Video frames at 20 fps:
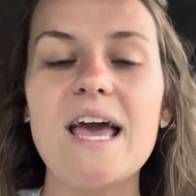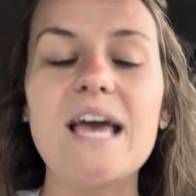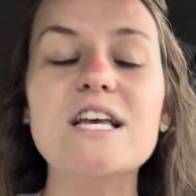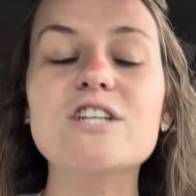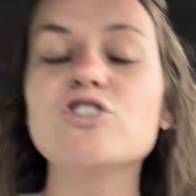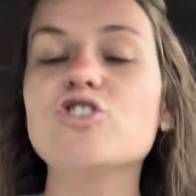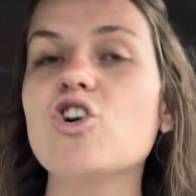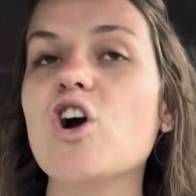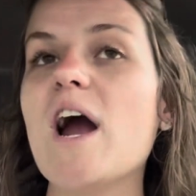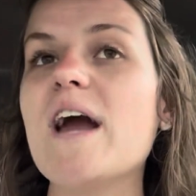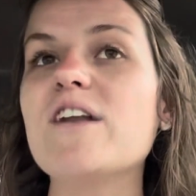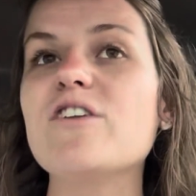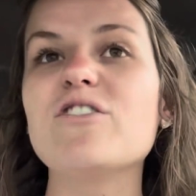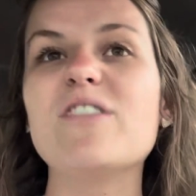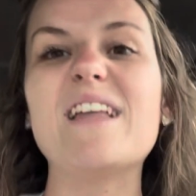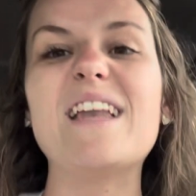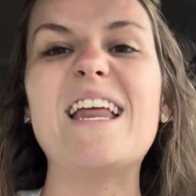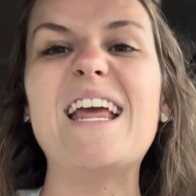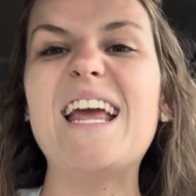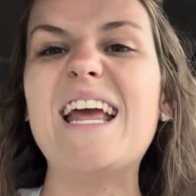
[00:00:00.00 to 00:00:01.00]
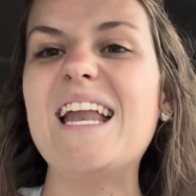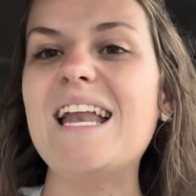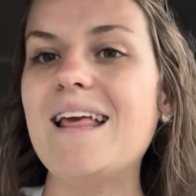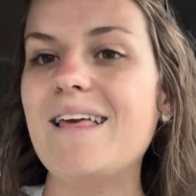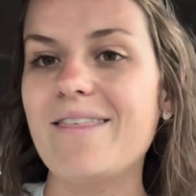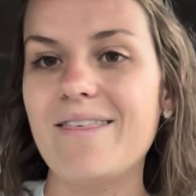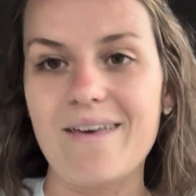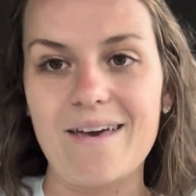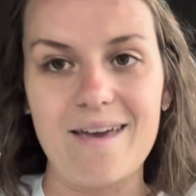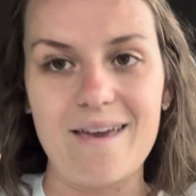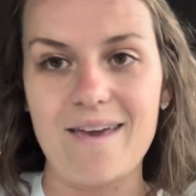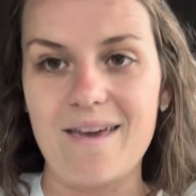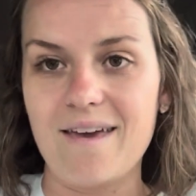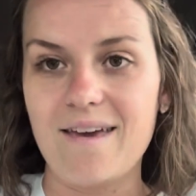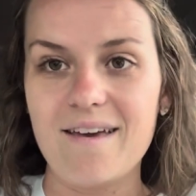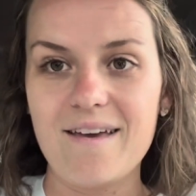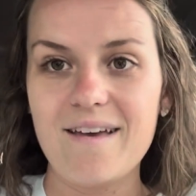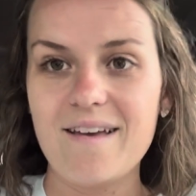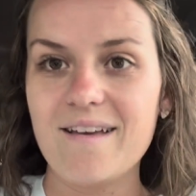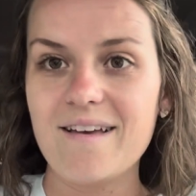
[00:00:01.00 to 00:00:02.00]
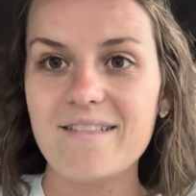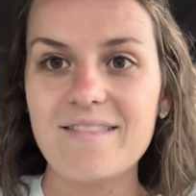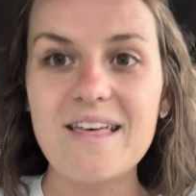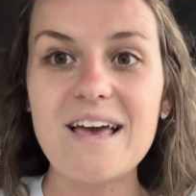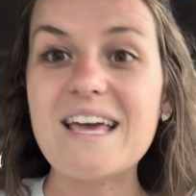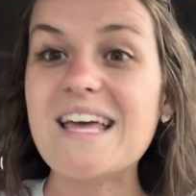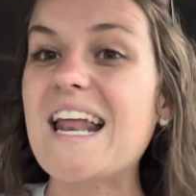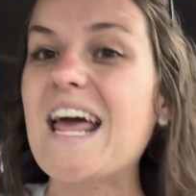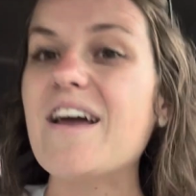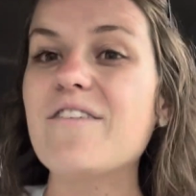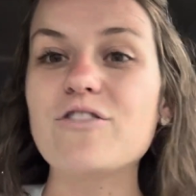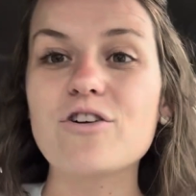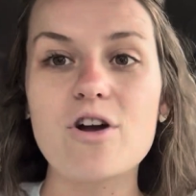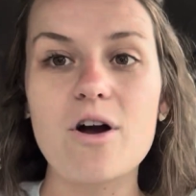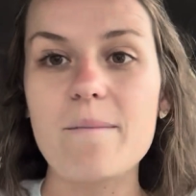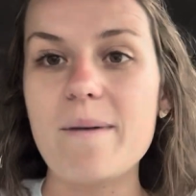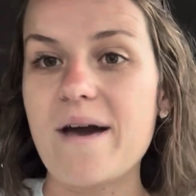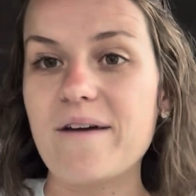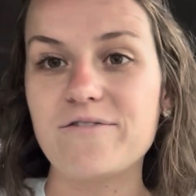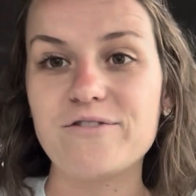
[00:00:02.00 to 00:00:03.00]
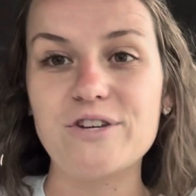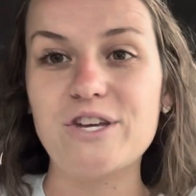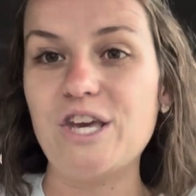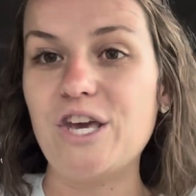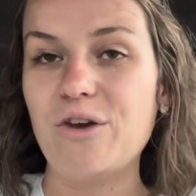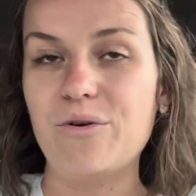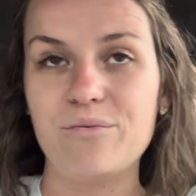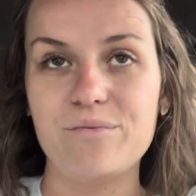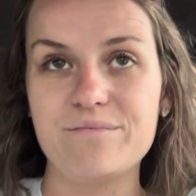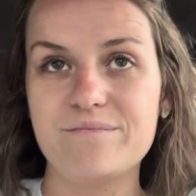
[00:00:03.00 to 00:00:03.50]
is greater than anything that could ever come after you.